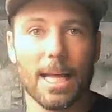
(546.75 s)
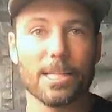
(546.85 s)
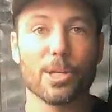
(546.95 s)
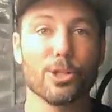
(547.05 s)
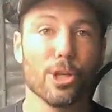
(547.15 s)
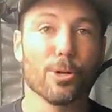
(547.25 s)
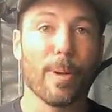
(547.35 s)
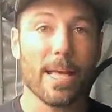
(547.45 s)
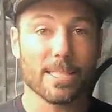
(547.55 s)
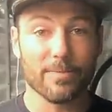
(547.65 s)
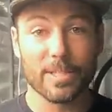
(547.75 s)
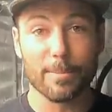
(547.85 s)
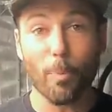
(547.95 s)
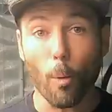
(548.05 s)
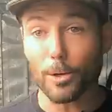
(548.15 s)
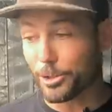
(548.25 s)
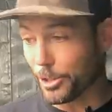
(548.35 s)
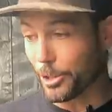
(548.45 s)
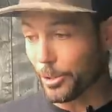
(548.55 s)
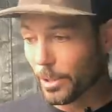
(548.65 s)
And so do your best if it's important
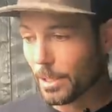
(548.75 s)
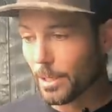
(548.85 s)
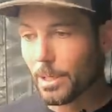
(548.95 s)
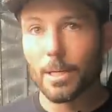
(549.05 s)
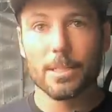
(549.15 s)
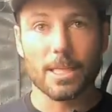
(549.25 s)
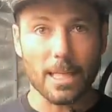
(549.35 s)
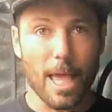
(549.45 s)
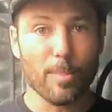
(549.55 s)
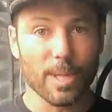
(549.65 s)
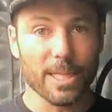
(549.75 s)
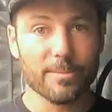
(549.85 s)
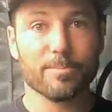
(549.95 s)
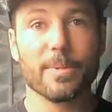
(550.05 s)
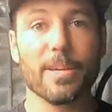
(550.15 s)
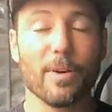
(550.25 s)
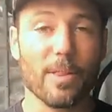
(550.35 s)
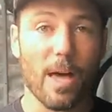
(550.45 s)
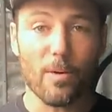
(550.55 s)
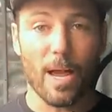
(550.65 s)
to you to label it. If
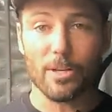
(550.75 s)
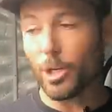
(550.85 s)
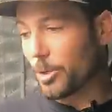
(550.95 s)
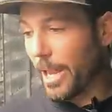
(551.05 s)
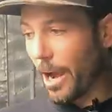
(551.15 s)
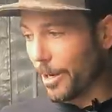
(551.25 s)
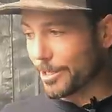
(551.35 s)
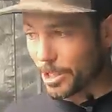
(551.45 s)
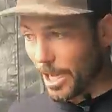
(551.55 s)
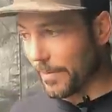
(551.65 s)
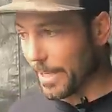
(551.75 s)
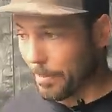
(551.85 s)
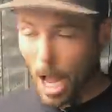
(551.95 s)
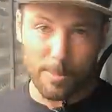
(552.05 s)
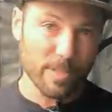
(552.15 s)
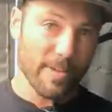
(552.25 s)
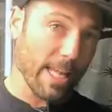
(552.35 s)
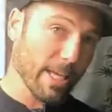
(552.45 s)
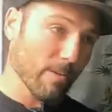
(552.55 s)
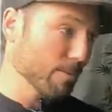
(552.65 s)
on the other hand, you don't care because you don't have any moms of
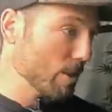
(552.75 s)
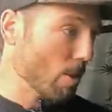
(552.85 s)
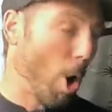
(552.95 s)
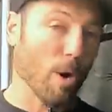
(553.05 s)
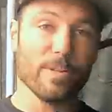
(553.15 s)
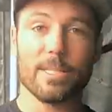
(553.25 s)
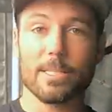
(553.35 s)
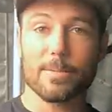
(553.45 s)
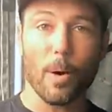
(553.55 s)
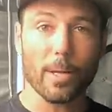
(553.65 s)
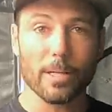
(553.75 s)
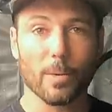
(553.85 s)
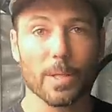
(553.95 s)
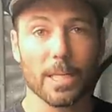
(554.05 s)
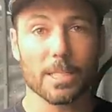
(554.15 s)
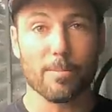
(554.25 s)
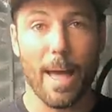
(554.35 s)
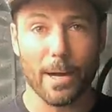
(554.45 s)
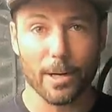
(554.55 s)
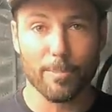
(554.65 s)
any of them, just harvest it and smoke it. It really doesn't
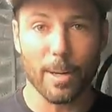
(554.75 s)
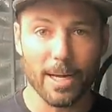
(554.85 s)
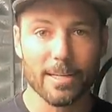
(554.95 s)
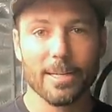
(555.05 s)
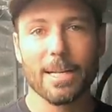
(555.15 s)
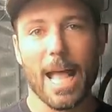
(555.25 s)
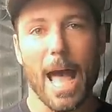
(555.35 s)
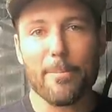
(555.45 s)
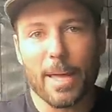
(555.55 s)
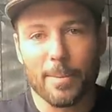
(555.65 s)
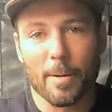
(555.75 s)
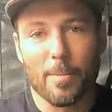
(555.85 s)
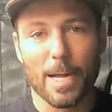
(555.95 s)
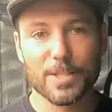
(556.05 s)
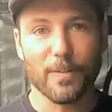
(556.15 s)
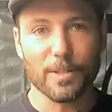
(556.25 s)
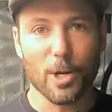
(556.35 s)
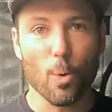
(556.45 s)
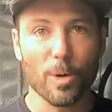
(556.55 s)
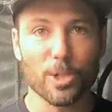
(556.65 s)
matter. But at minimum, it's fun
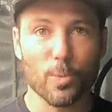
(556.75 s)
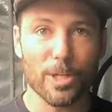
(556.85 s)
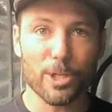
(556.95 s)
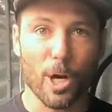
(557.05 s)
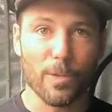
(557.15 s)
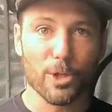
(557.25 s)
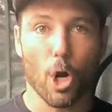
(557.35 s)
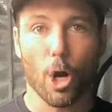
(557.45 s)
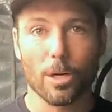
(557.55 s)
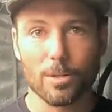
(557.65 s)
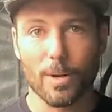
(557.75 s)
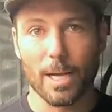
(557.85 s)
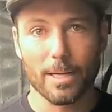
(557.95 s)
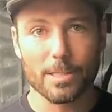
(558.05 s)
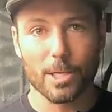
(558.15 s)
to know which is which on the jar, right?